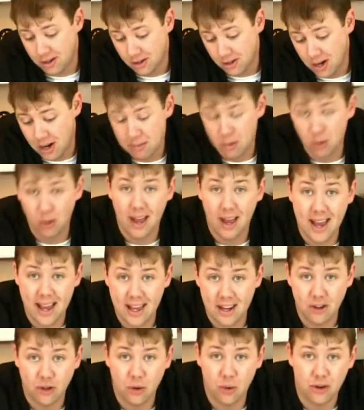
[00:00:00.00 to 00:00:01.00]
creme brulee
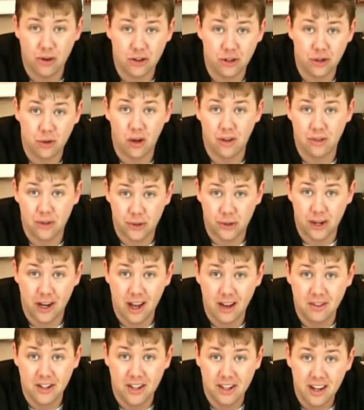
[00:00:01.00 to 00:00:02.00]
in a 212 degree
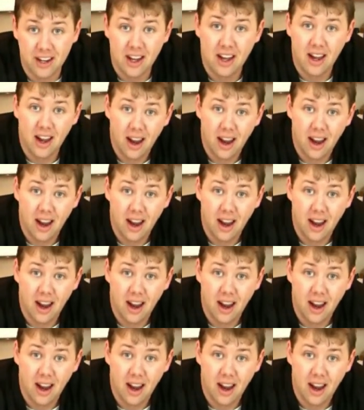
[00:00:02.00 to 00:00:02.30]
oven